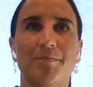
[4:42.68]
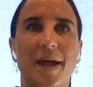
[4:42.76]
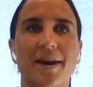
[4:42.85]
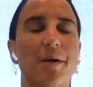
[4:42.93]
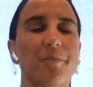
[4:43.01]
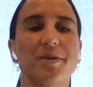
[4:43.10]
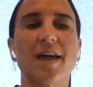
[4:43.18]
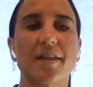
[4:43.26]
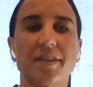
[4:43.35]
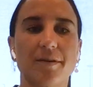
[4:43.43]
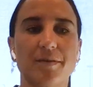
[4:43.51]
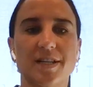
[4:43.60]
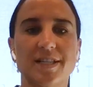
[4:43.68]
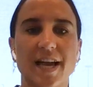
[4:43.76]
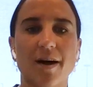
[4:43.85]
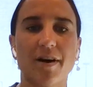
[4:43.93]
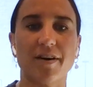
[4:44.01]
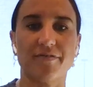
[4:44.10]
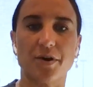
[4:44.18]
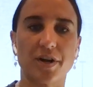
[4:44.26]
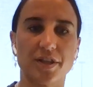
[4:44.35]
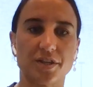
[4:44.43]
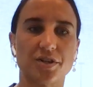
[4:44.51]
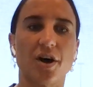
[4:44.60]
end up with nothing, which is how I felt
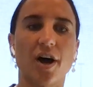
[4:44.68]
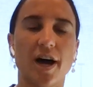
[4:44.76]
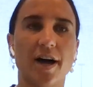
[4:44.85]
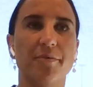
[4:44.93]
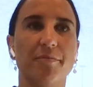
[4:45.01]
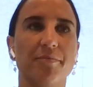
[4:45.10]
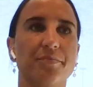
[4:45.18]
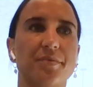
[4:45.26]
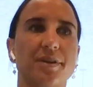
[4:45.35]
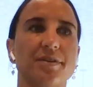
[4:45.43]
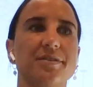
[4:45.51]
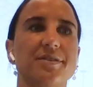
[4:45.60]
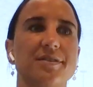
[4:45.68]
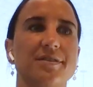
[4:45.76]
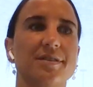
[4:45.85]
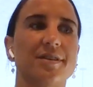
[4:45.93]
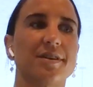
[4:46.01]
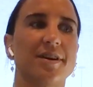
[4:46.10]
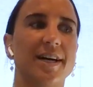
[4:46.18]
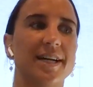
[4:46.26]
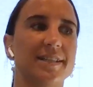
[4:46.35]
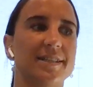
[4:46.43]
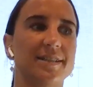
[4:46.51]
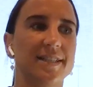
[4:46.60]
at the time, because
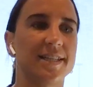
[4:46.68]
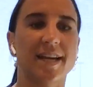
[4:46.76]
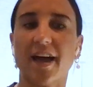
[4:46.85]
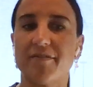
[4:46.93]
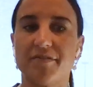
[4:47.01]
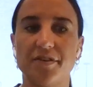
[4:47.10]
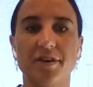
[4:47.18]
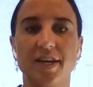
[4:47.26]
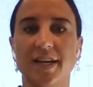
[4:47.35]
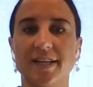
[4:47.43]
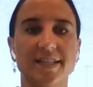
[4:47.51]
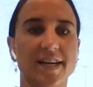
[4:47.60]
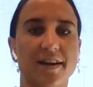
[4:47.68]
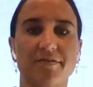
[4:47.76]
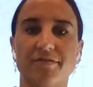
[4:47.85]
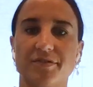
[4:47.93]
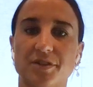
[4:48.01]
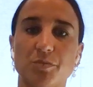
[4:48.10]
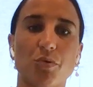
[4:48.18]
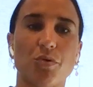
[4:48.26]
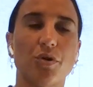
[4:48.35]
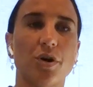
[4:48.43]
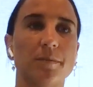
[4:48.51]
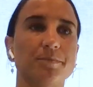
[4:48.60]
I didn't have uni, I didn't have
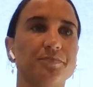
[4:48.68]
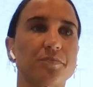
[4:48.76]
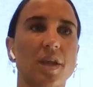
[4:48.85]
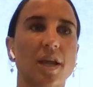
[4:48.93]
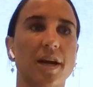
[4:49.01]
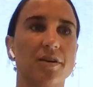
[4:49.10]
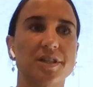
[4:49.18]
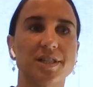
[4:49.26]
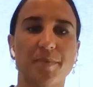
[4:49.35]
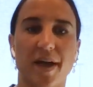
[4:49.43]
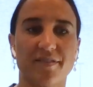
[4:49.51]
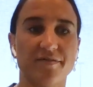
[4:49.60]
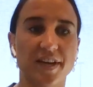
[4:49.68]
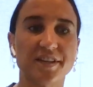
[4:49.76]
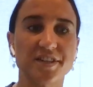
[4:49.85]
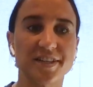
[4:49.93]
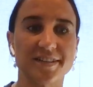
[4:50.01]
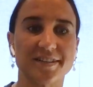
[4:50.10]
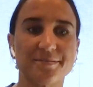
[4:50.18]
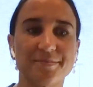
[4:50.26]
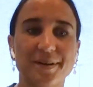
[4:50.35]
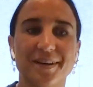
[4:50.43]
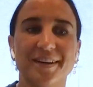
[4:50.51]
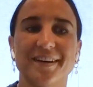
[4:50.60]
sport, and I was just packing veggies.
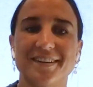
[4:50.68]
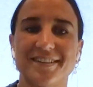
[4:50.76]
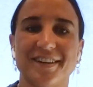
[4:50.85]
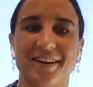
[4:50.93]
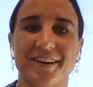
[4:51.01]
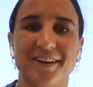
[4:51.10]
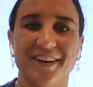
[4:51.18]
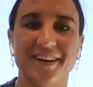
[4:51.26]
So,